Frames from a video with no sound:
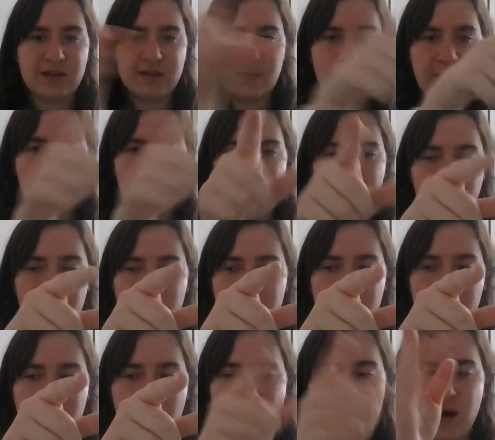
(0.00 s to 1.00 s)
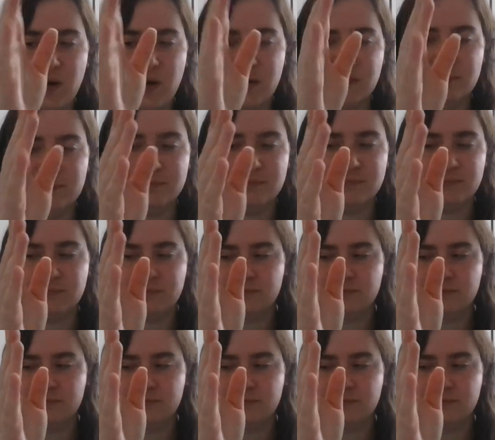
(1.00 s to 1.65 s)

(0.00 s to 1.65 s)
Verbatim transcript: at the map, um,